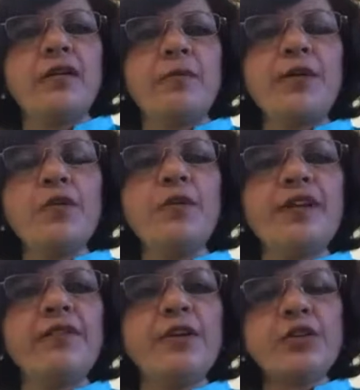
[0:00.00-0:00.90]
By human
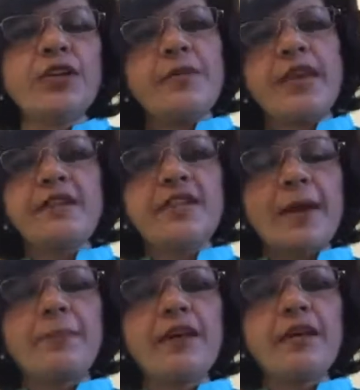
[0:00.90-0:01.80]
revolution, I mean
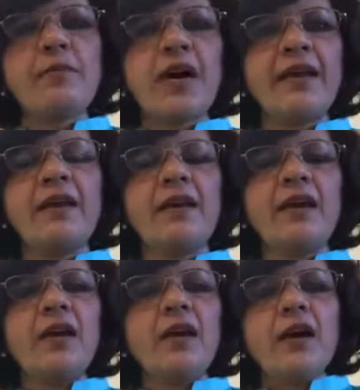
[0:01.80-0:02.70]
tapping my
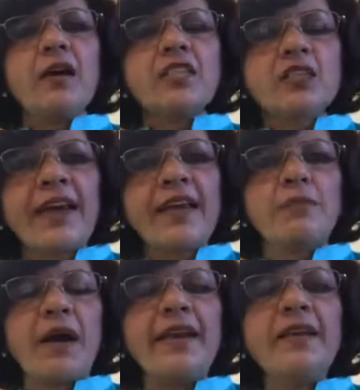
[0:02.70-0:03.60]
strength,
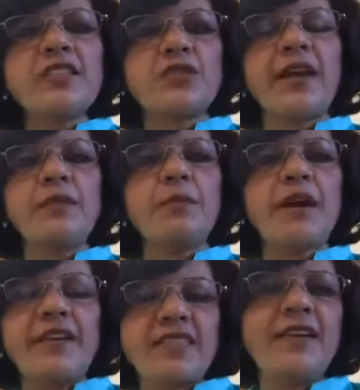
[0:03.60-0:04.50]
my inner strength, my
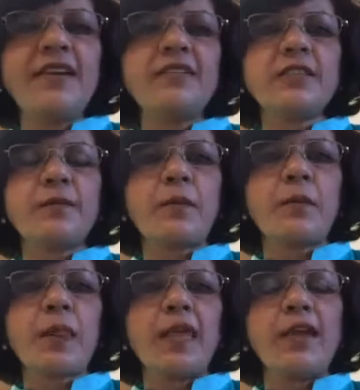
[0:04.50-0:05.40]
resilience,
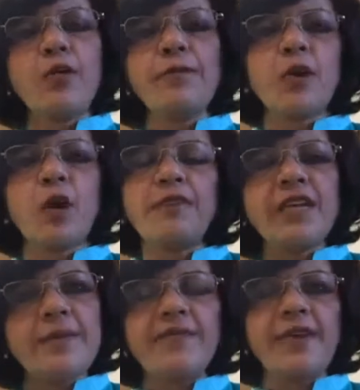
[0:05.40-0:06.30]
of
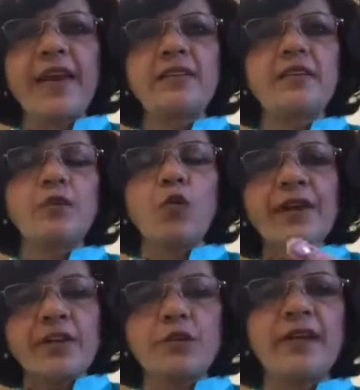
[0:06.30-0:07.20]
deep faith,
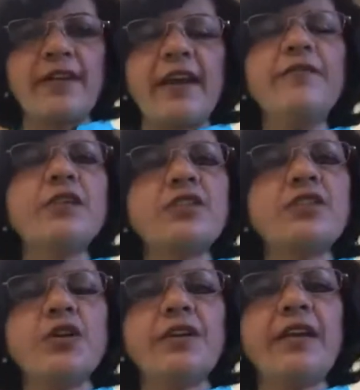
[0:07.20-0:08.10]
going into that inwards
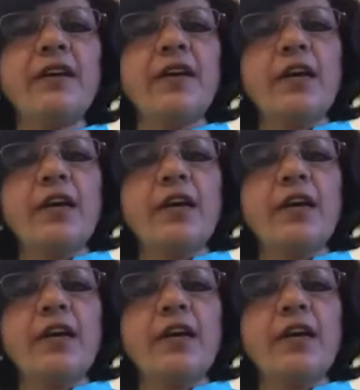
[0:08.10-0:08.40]
journey